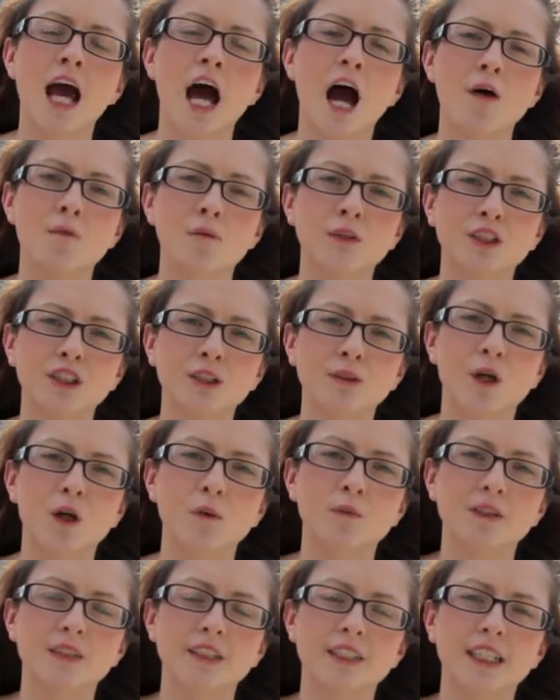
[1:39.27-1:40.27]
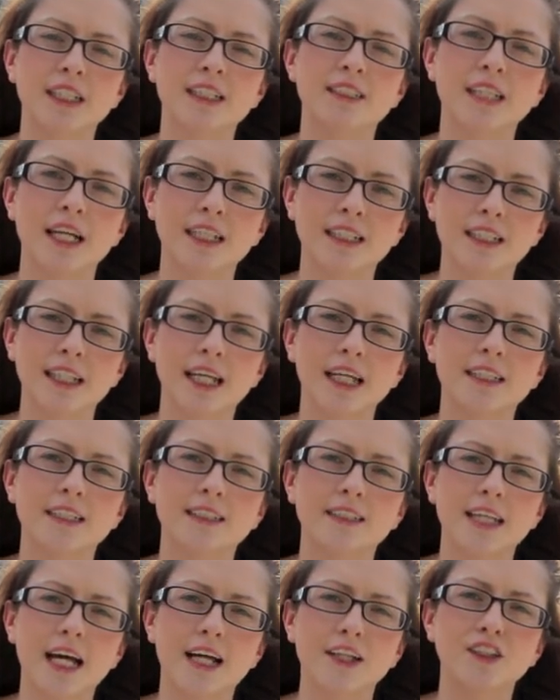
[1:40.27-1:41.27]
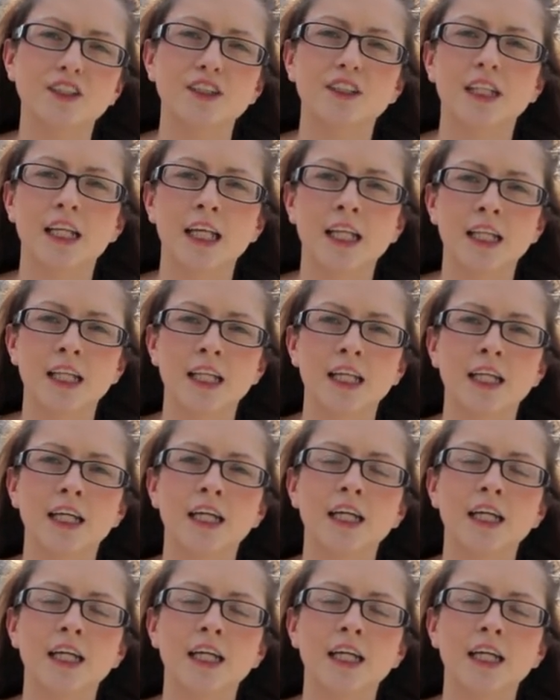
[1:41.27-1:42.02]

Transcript: and we do hope to see a dedicated section in the,